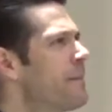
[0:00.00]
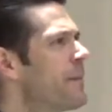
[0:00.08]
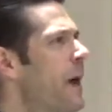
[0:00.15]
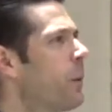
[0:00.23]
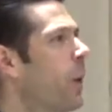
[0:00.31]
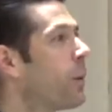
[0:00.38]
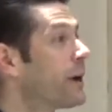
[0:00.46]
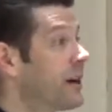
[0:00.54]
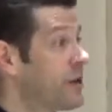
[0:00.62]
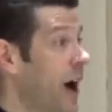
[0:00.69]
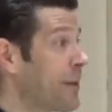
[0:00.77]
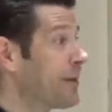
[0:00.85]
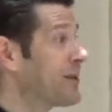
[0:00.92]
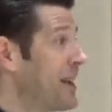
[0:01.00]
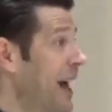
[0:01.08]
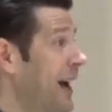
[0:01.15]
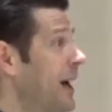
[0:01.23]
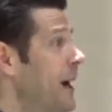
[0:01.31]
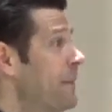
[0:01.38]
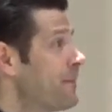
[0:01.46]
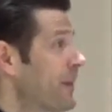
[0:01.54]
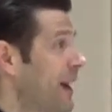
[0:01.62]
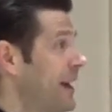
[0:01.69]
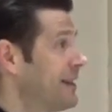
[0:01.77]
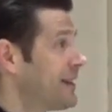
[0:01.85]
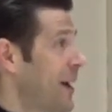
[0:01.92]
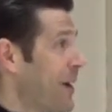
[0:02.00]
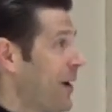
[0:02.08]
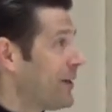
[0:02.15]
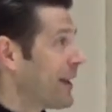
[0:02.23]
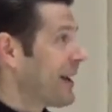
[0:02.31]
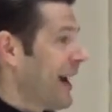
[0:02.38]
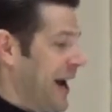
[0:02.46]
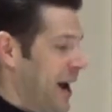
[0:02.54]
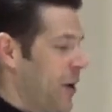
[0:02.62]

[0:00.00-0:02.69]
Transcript: That what we're going to talk about today is about, like,